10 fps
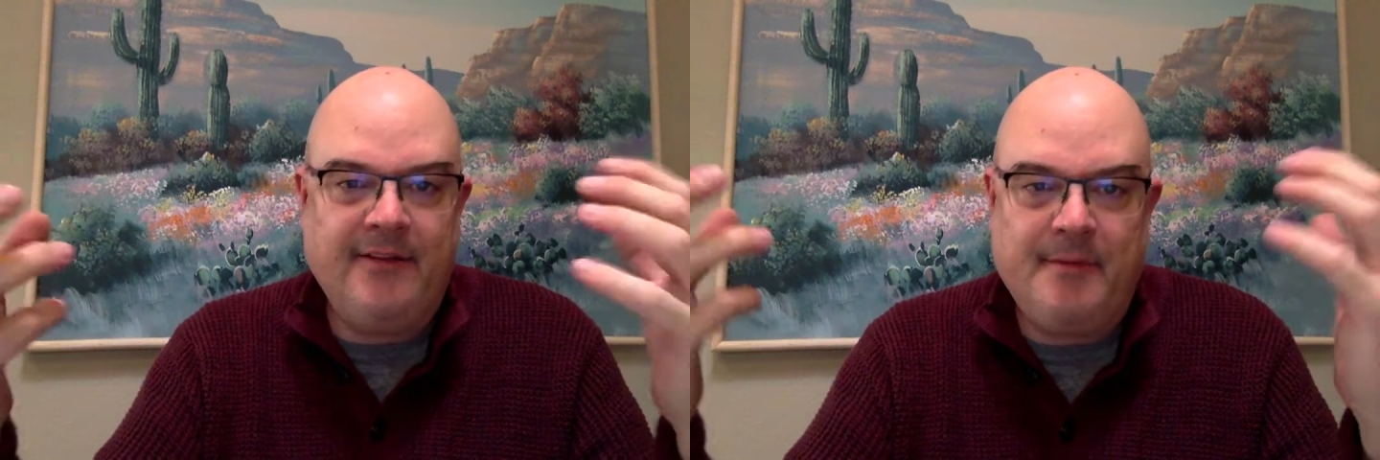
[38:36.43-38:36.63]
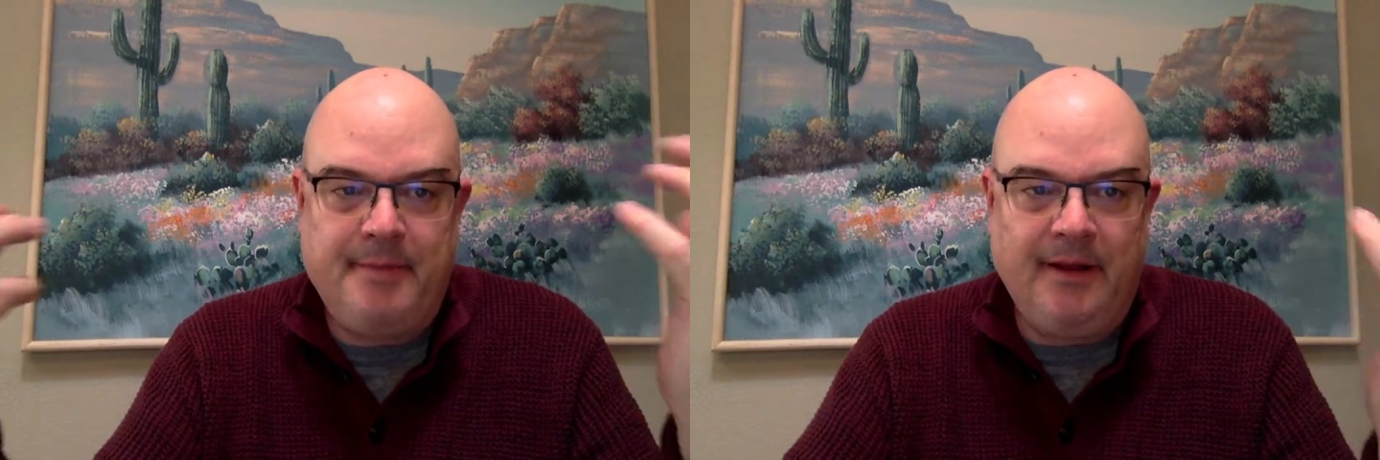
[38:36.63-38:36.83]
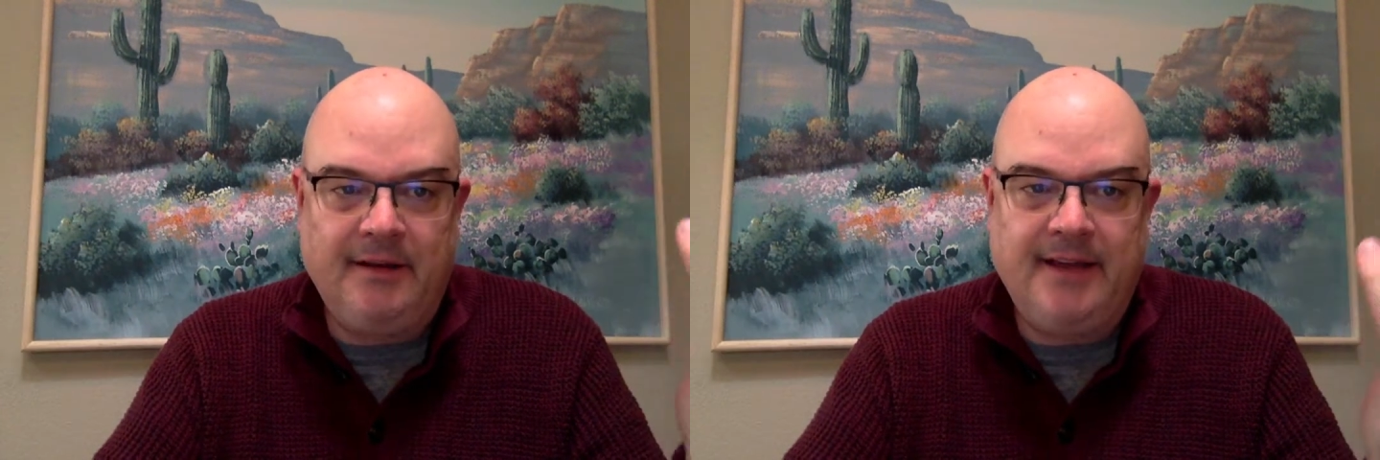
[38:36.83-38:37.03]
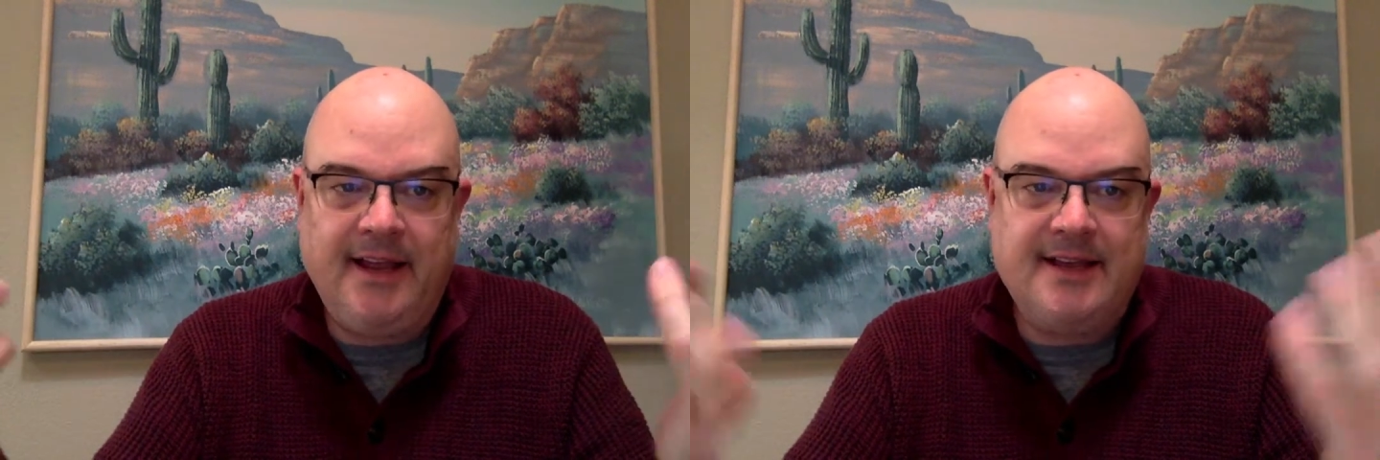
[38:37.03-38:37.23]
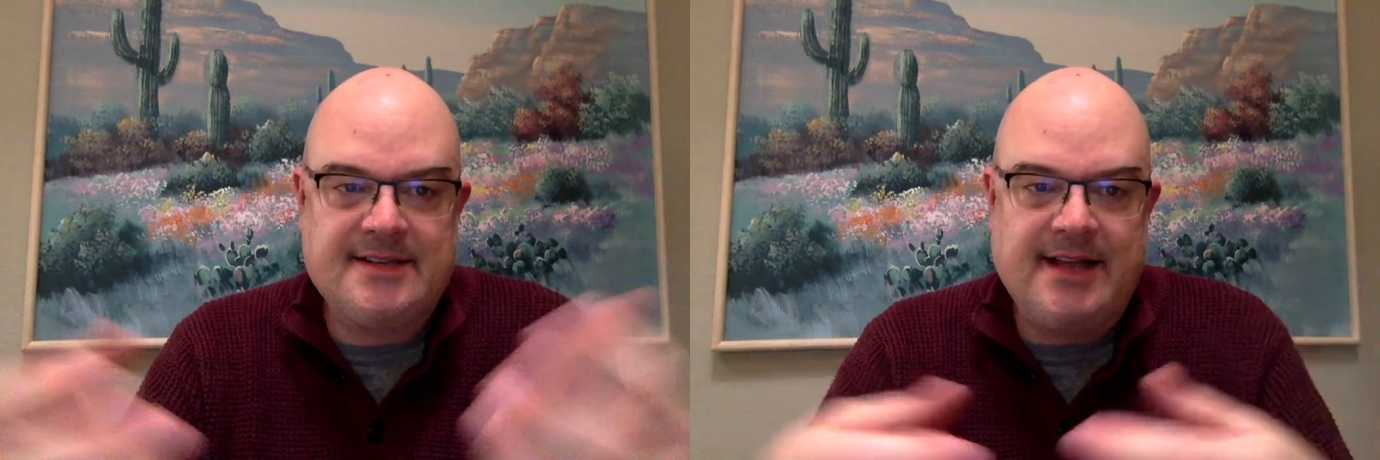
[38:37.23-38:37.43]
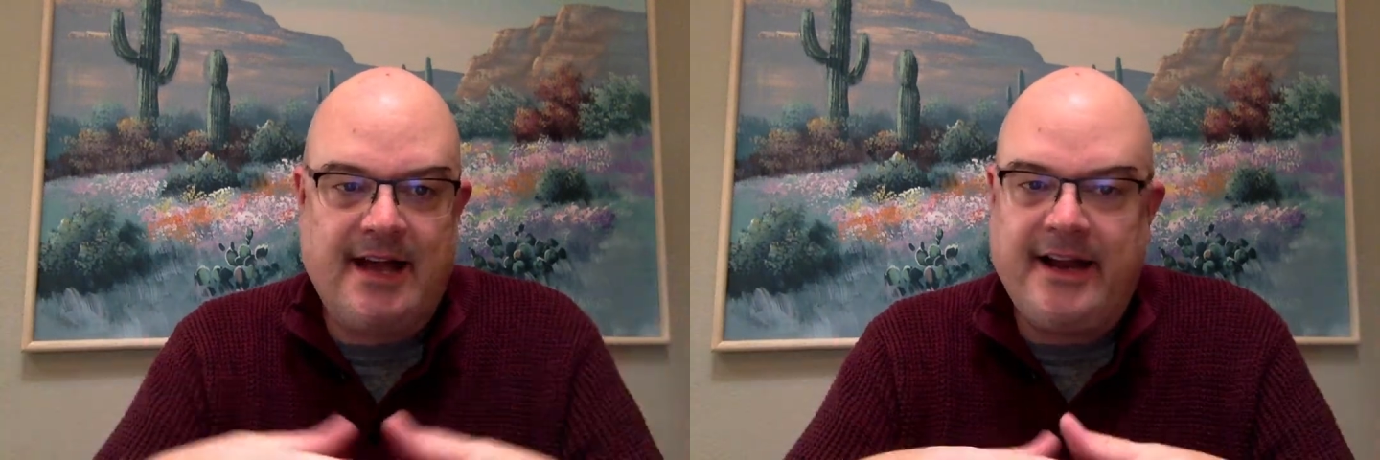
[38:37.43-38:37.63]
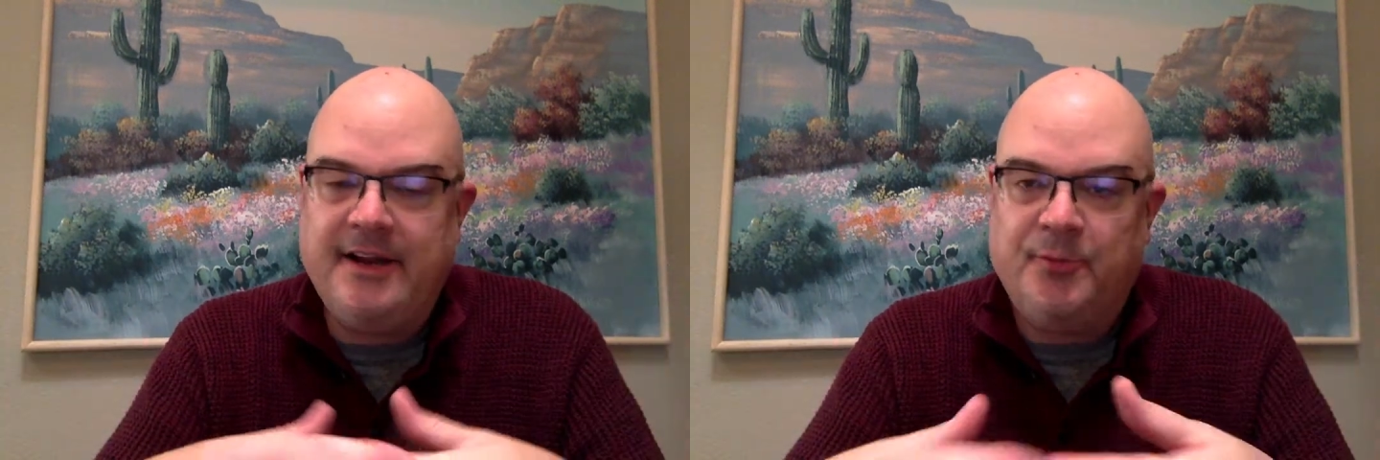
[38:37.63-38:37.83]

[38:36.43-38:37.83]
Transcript: of a building is not any